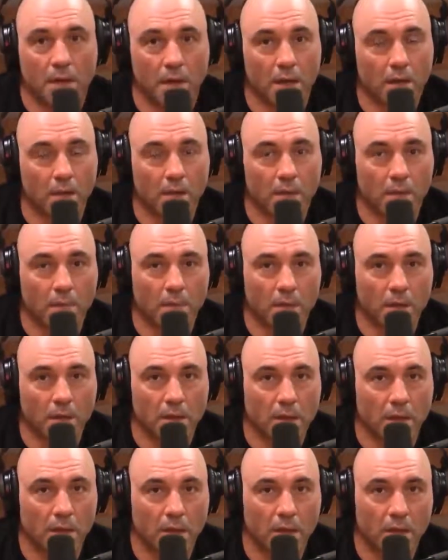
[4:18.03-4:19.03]
You know? I
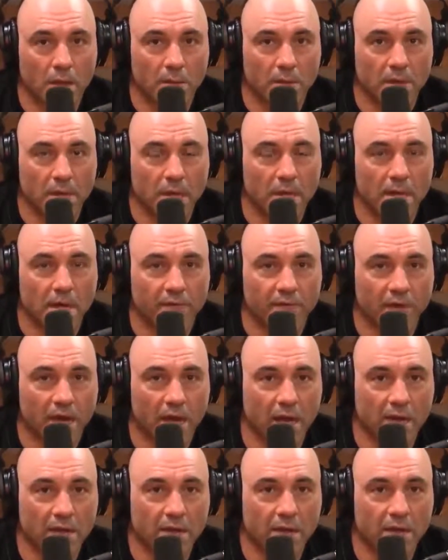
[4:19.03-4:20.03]
mean, he hit him with that left
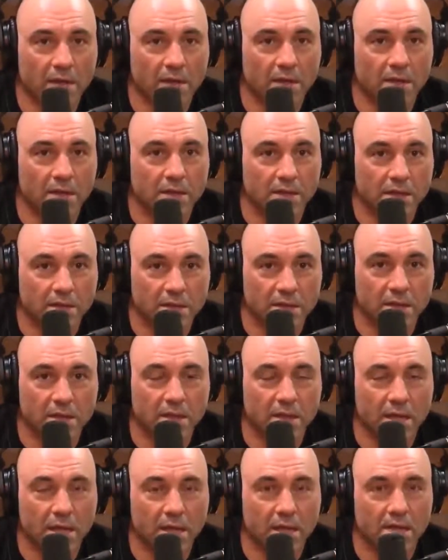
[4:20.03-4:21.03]
high kick that
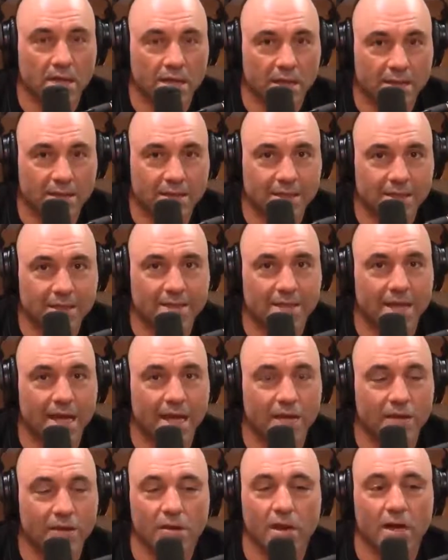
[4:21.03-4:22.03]
DC
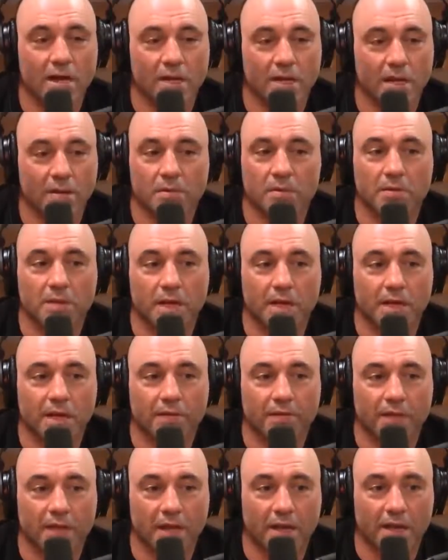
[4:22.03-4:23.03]
said, you're not going to hit me with that
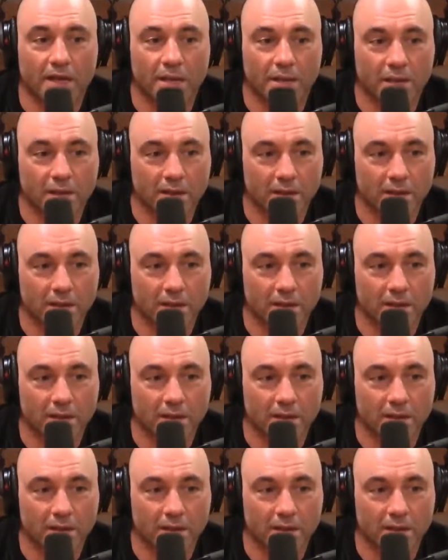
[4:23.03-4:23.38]
left kick.